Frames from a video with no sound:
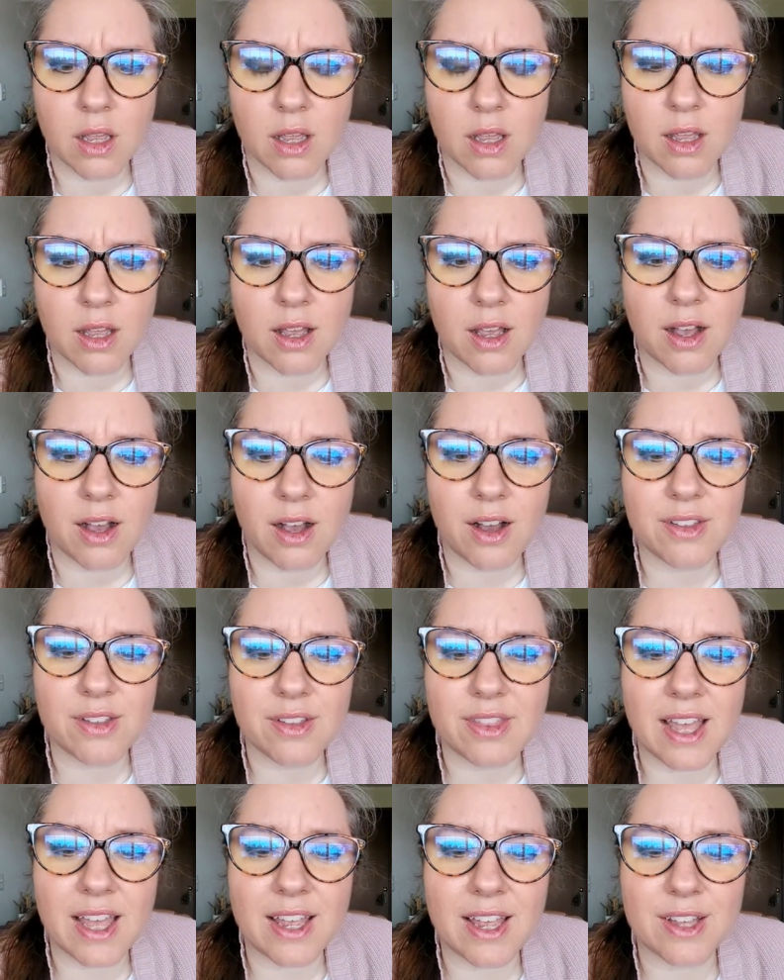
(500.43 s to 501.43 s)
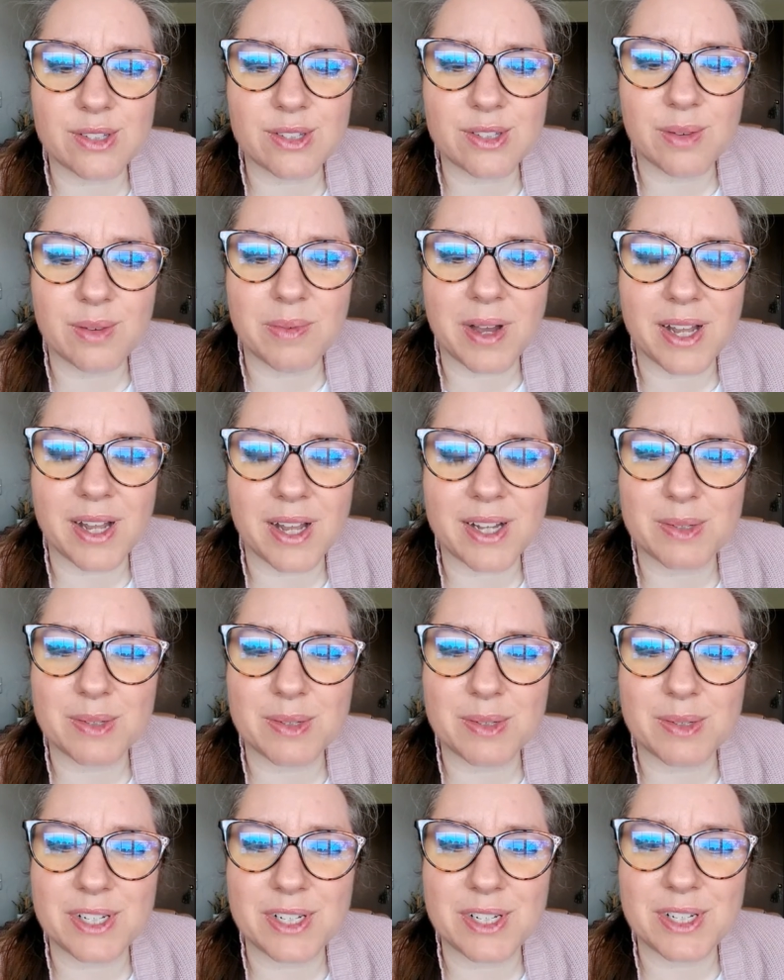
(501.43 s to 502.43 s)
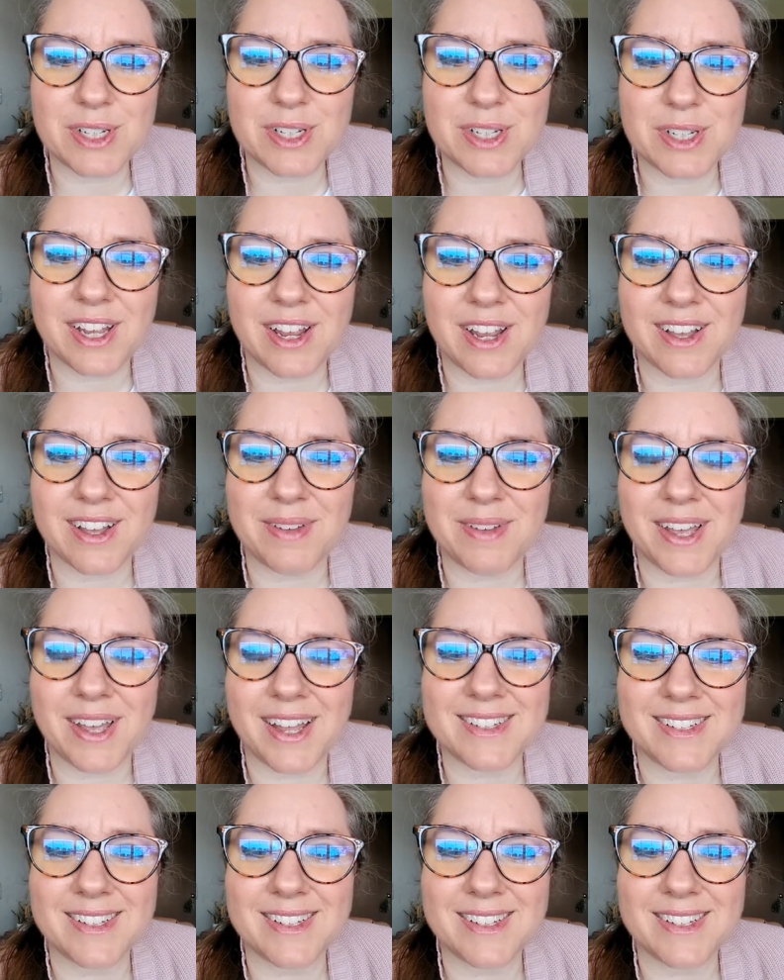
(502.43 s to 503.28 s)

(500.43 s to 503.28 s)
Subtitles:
Oh, thank you so much. Appreciate the comment.